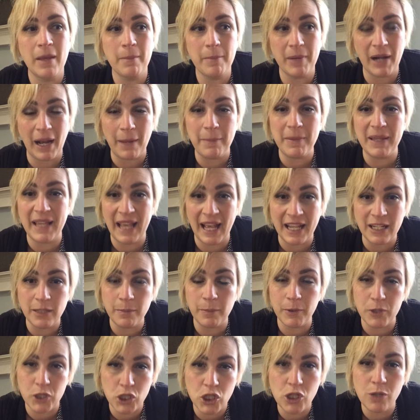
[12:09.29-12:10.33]
But I began to
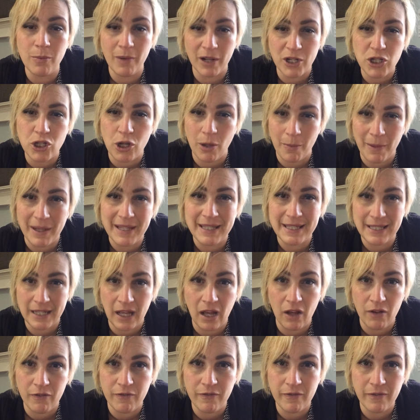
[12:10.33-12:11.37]
put too much on
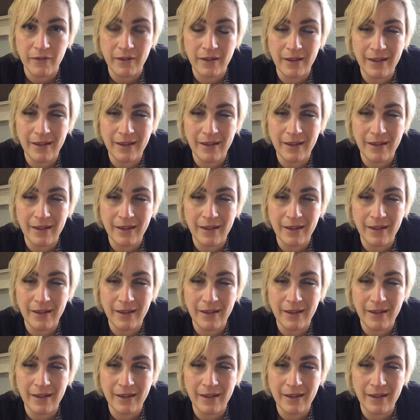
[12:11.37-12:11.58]
myself.